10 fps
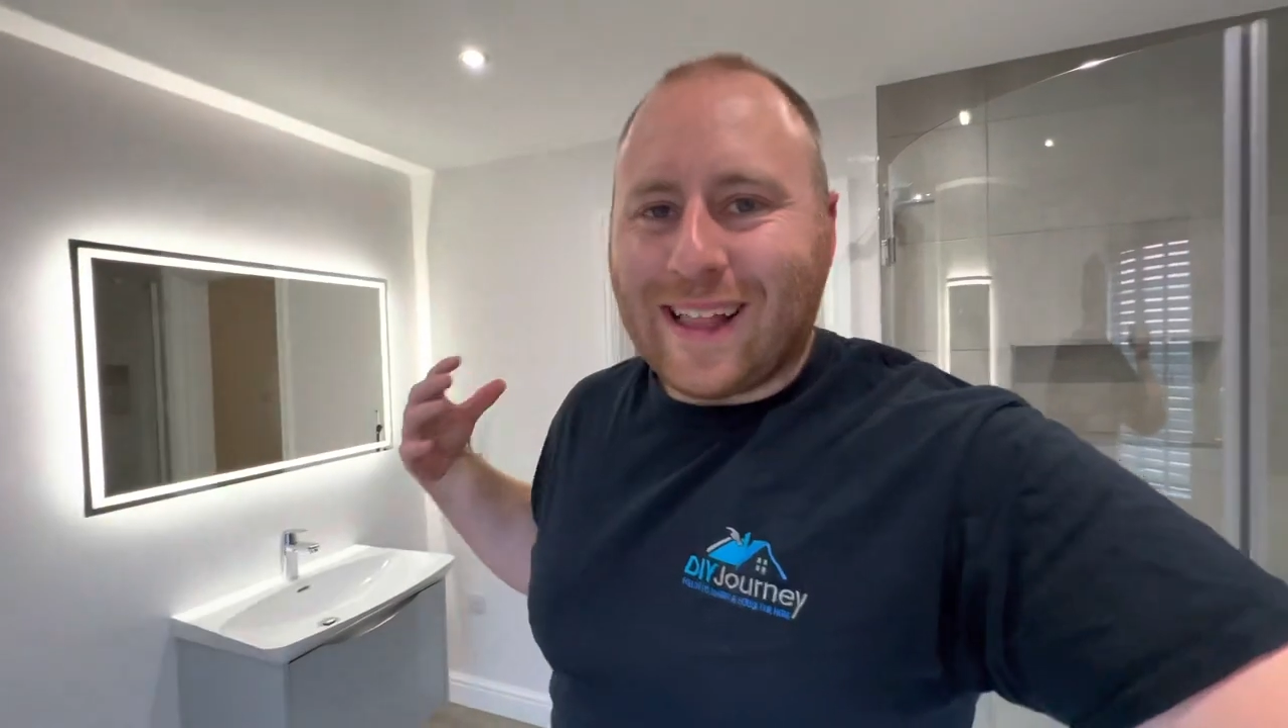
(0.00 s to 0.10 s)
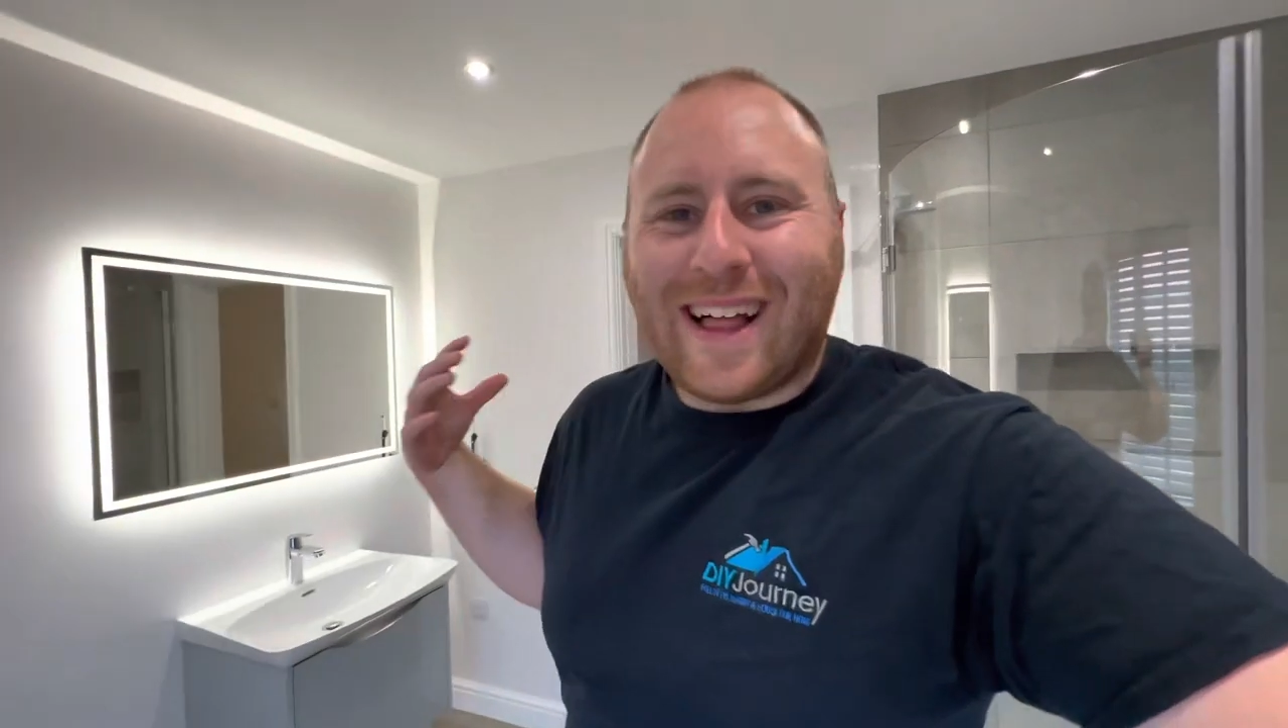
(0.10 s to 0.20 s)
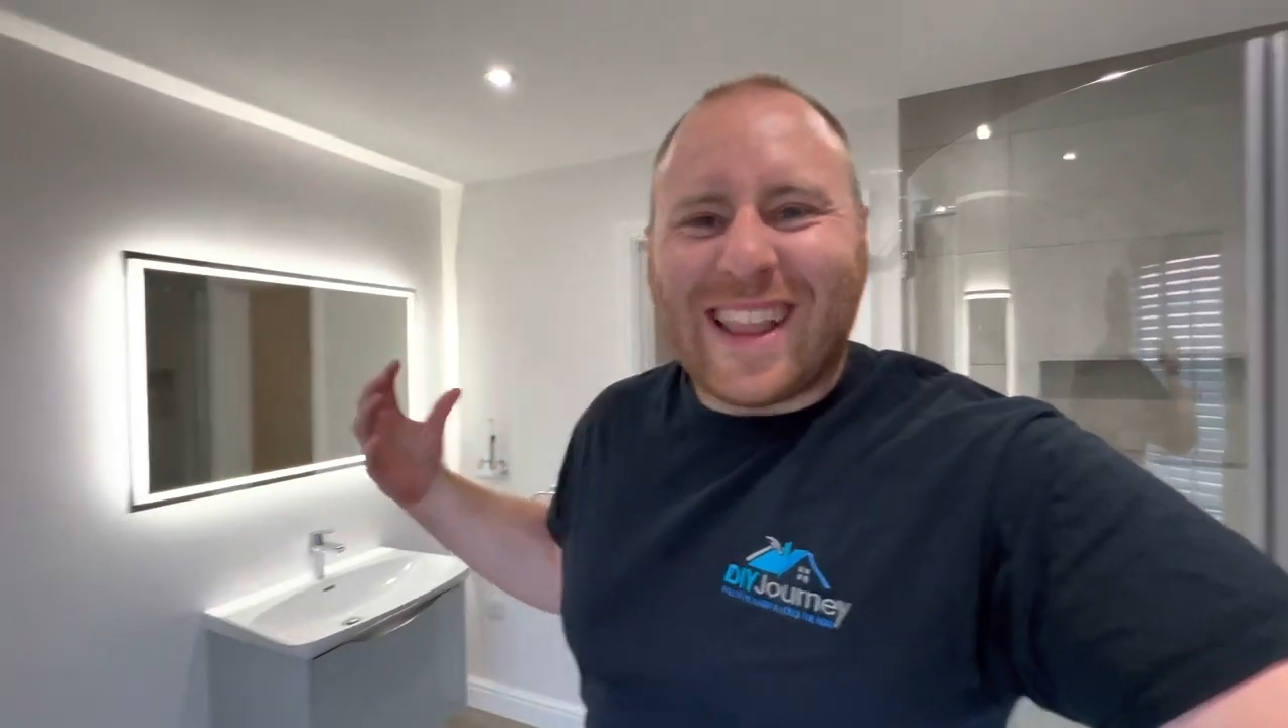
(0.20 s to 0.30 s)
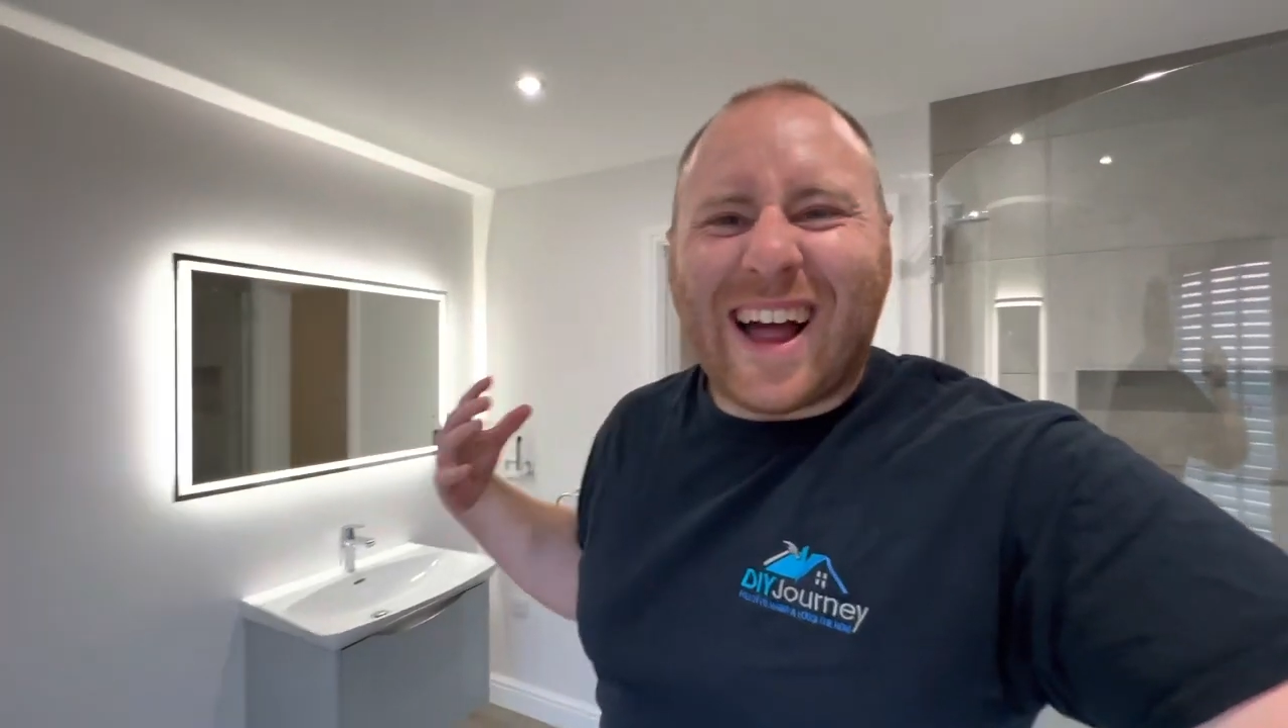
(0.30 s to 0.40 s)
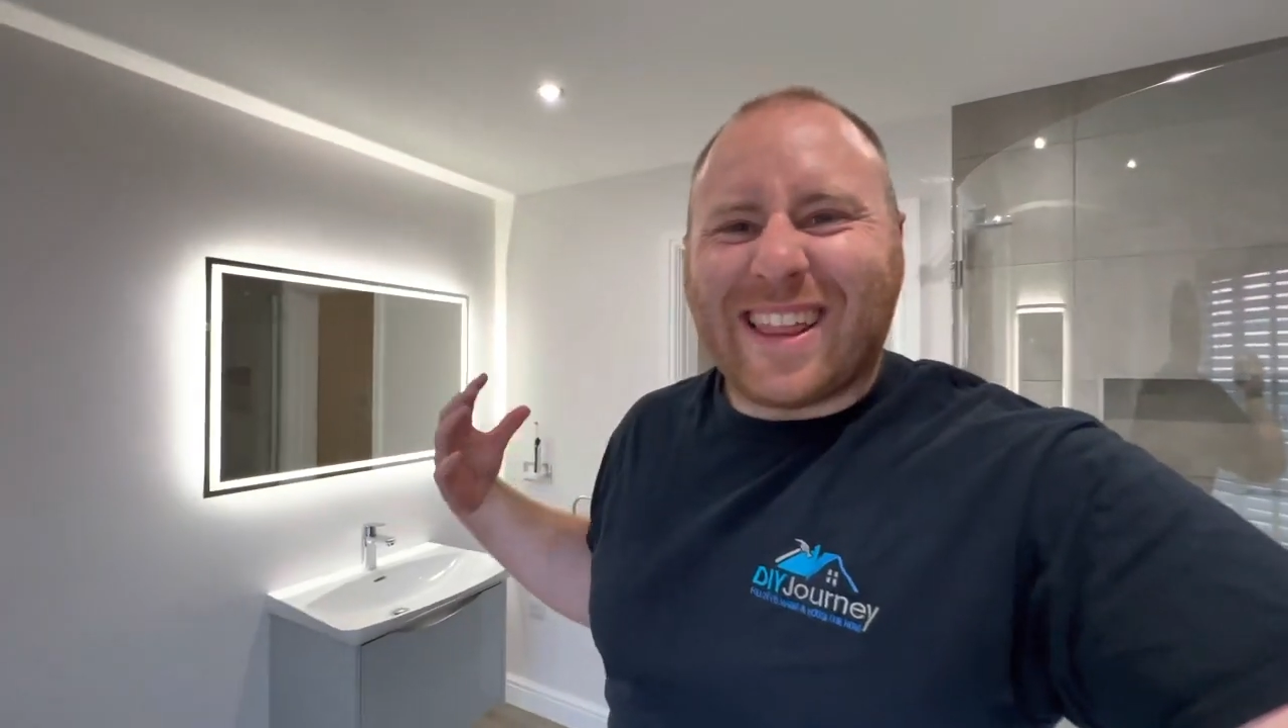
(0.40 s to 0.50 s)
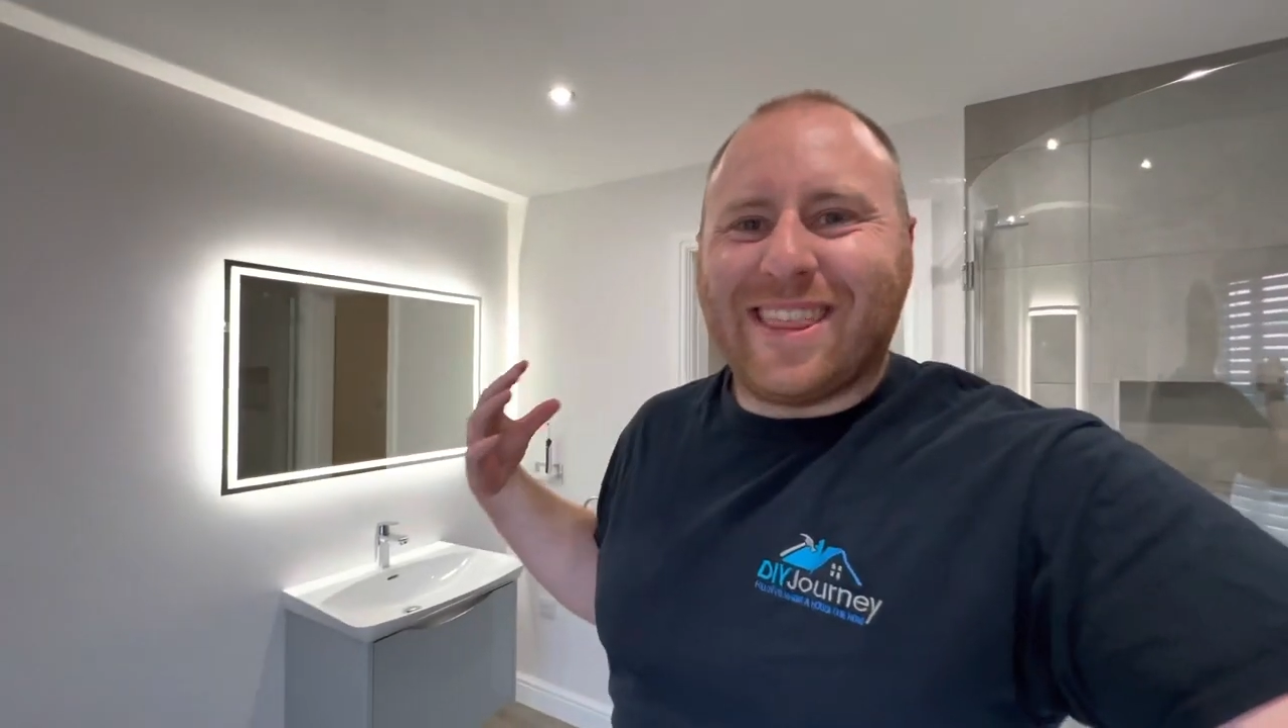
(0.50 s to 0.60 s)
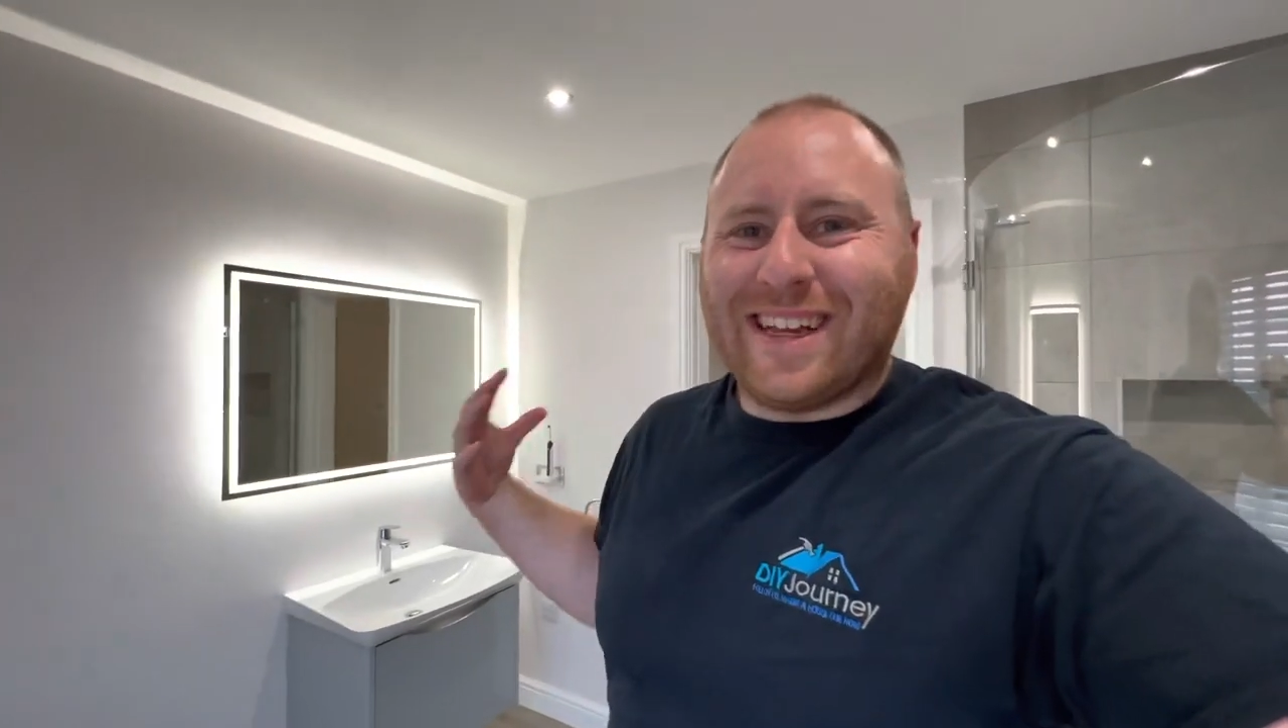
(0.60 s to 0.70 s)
I like